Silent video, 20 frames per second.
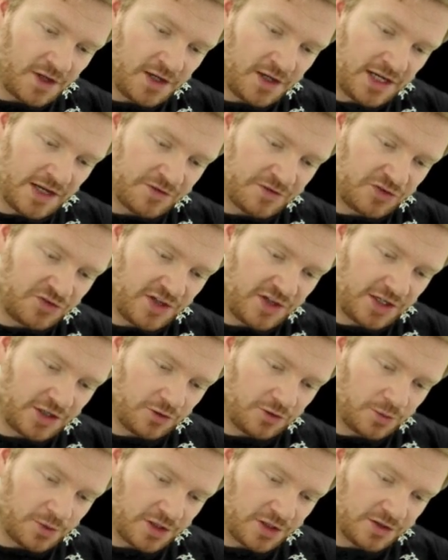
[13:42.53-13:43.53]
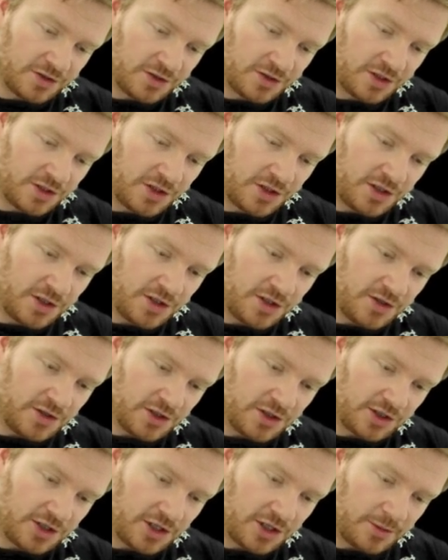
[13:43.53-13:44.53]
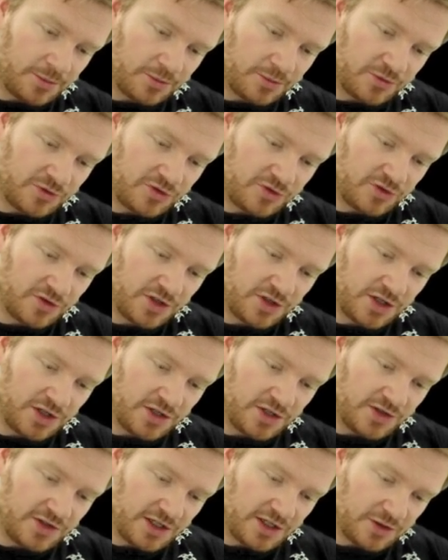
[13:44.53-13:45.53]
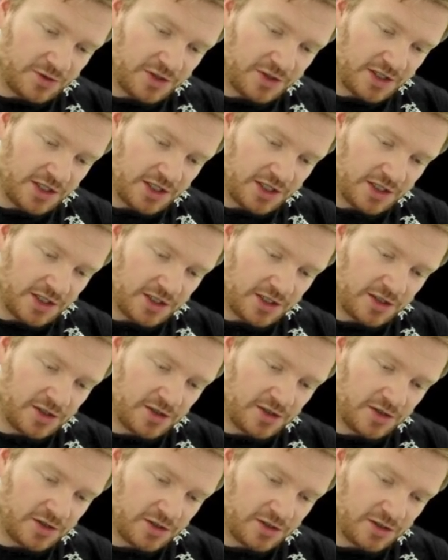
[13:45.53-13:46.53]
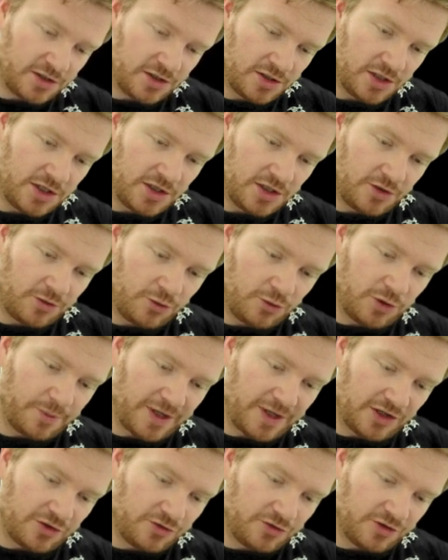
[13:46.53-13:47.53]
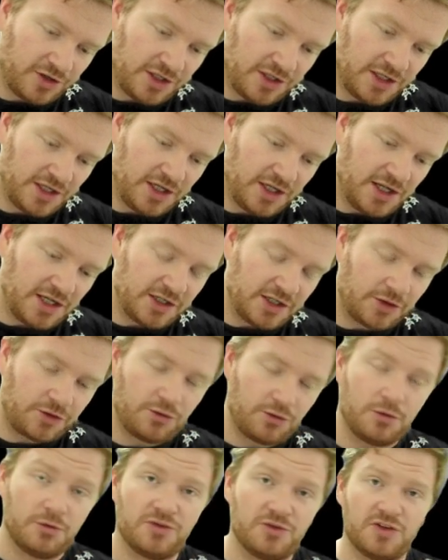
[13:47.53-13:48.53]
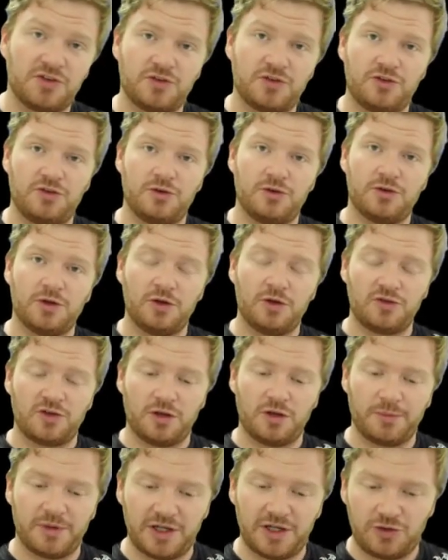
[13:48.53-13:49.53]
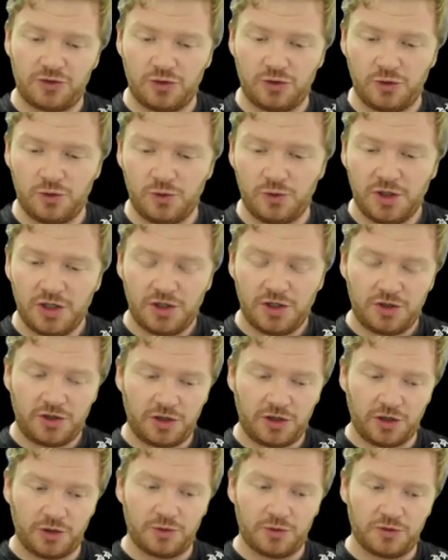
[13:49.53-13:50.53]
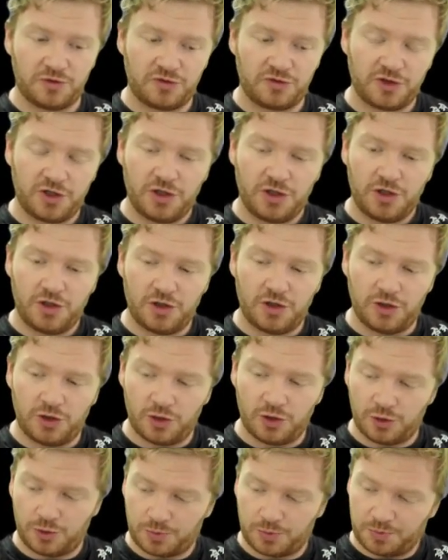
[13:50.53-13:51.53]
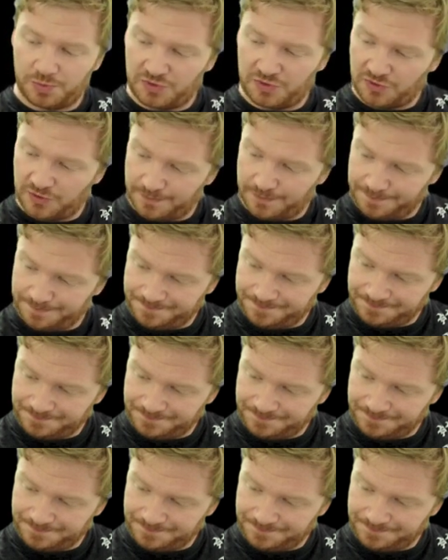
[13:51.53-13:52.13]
And I have a second one that comes down here through the battery and then through resistor 2. Those are my two closed loops.